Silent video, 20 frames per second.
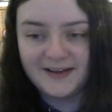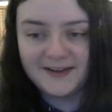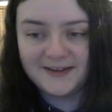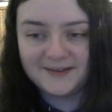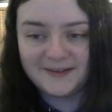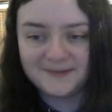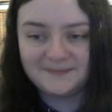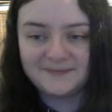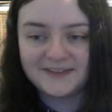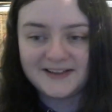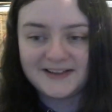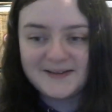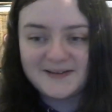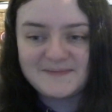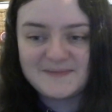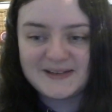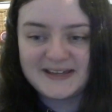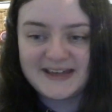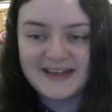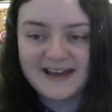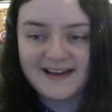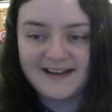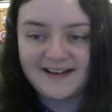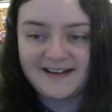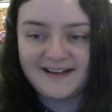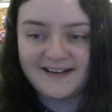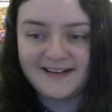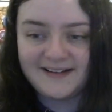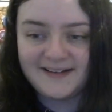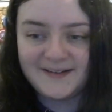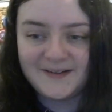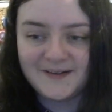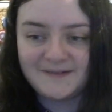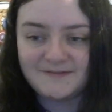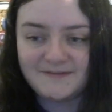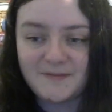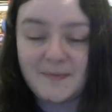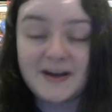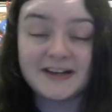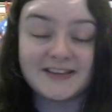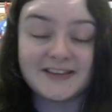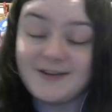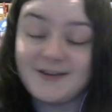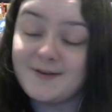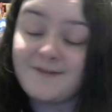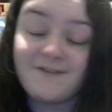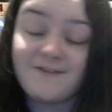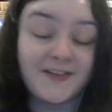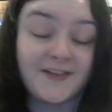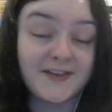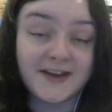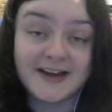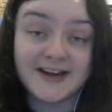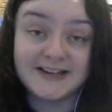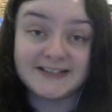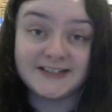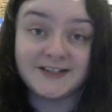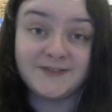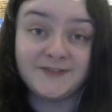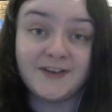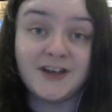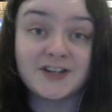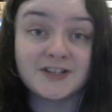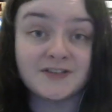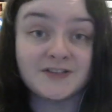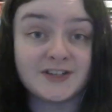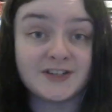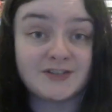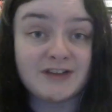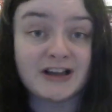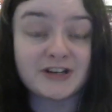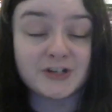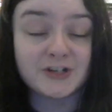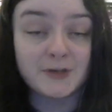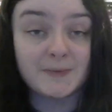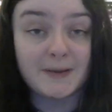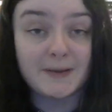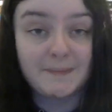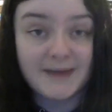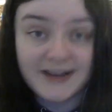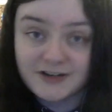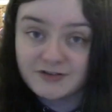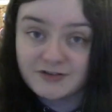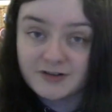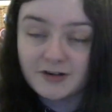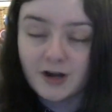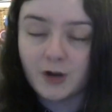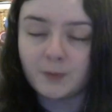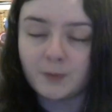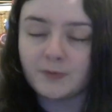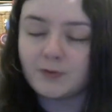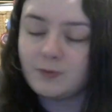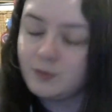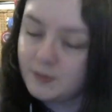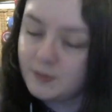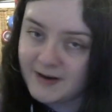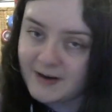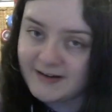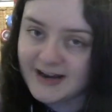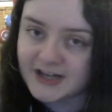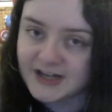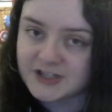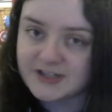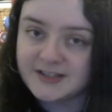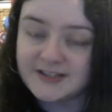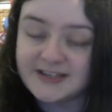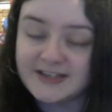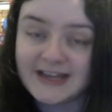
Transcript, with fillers: Um, but yeah, uh, reminder that you can find the unedited version of this reaction on my Patreon, along with all my reactions.